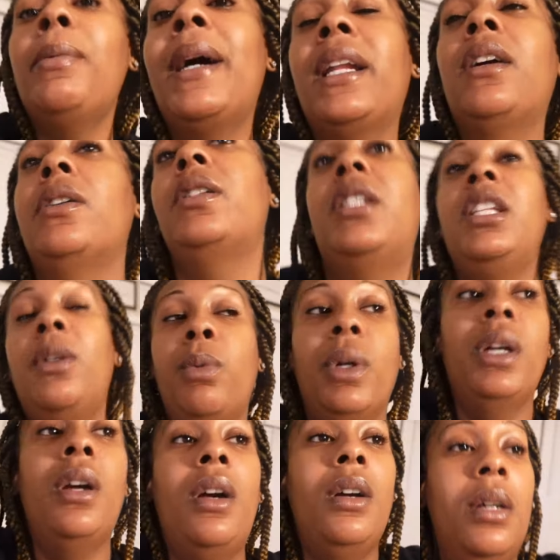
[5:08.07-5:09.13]
about to go see
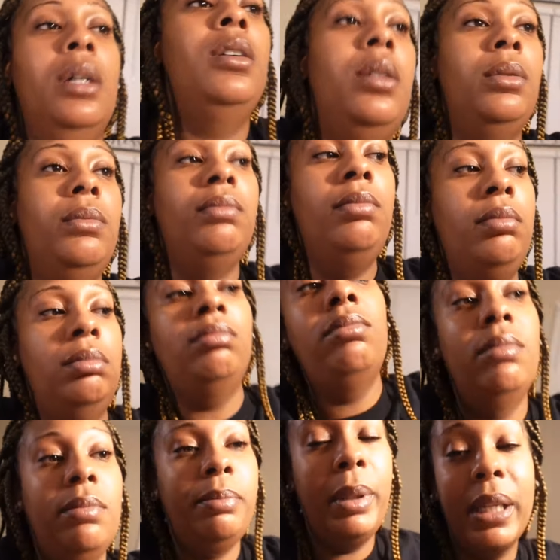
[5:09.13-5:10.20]
what
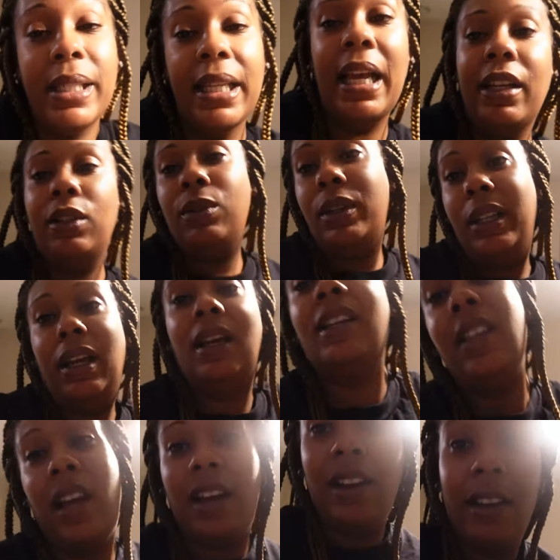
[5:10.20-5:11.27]
Big Zy doing now,
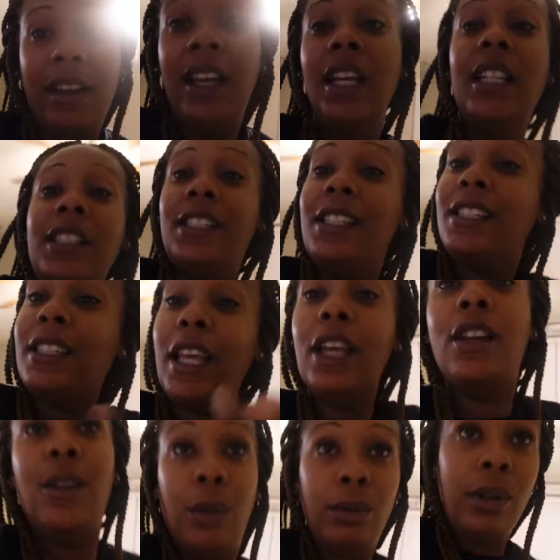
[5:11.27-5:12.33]
y'all. She stay
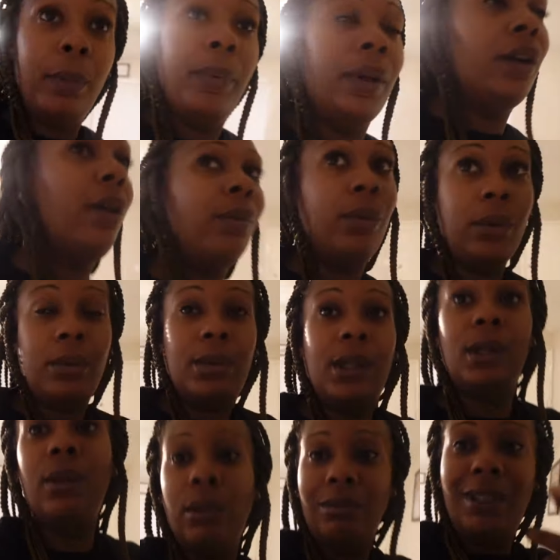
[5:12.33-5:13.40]
cooped up in her room,
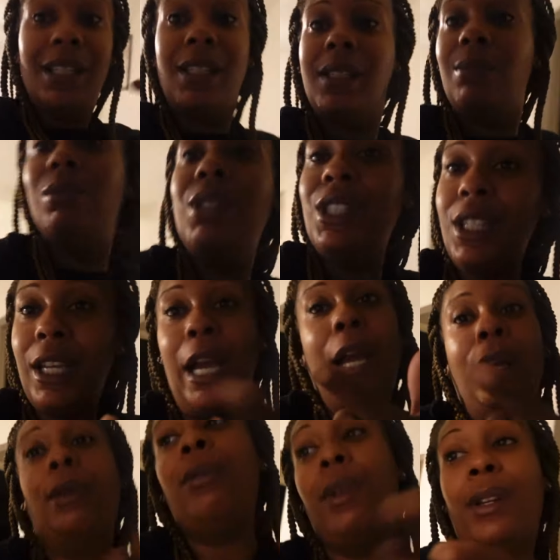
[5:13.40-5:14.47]
so let's see what she
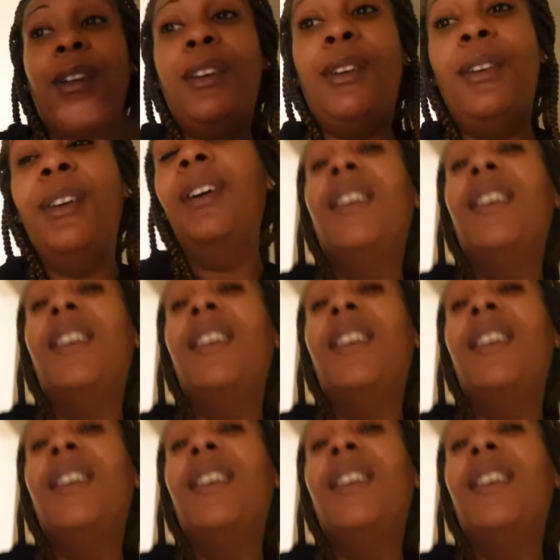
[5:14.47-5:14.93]
got going on.